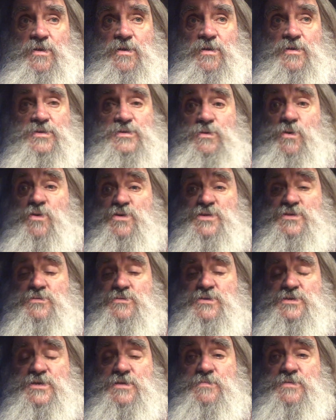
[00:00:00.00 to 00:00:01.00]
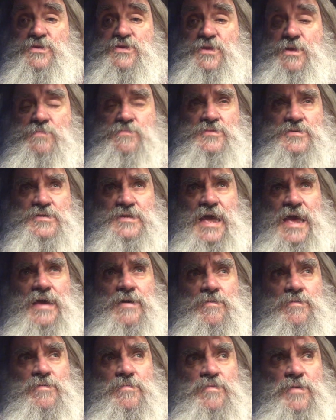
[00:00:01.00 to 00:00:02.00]
so I still see me thumbs
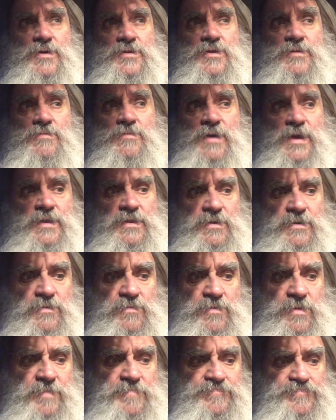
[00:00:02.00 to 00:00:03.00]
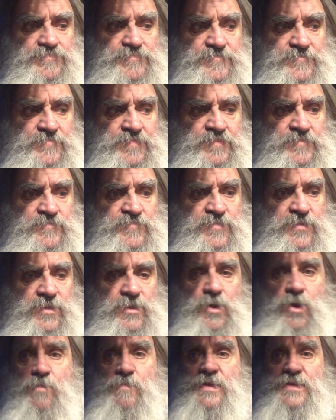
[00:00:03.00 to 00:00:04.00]
down, but I don't get no
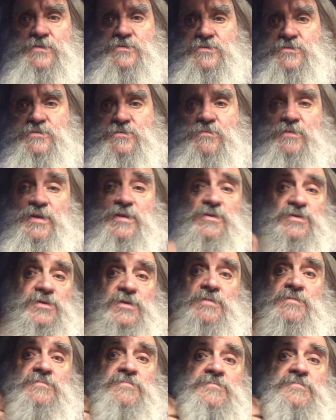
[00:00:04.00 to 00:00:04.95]
comments or anything.